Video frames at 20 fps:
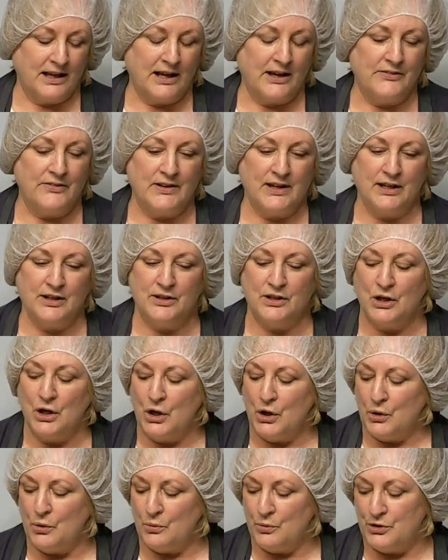And then
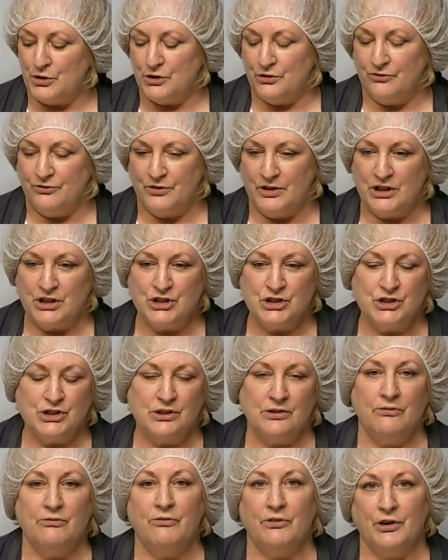when you're
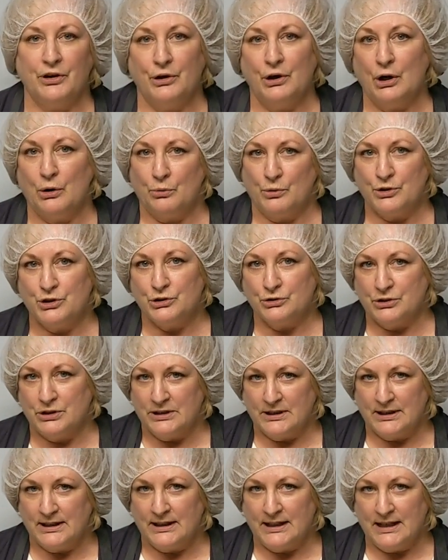finished, figure out what you
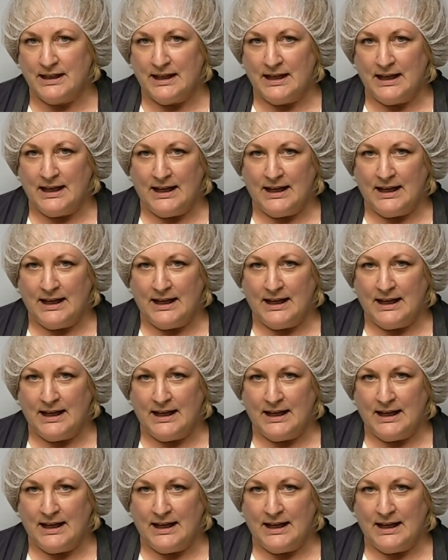did,